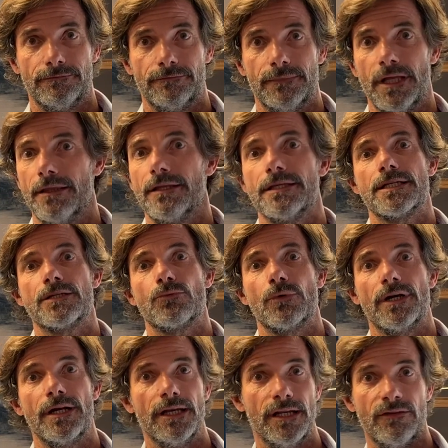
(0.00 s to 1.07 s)
and this where I
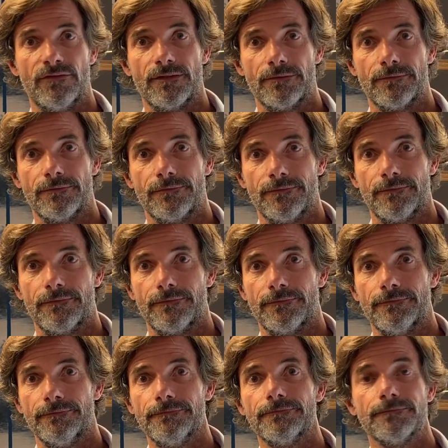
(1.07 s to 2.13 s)
live.
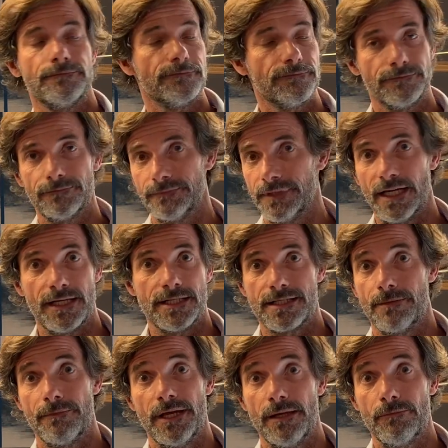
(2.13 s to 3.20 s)
That is the
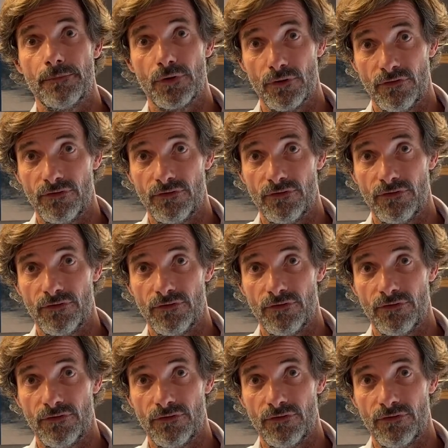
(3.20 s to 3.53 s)
main proof.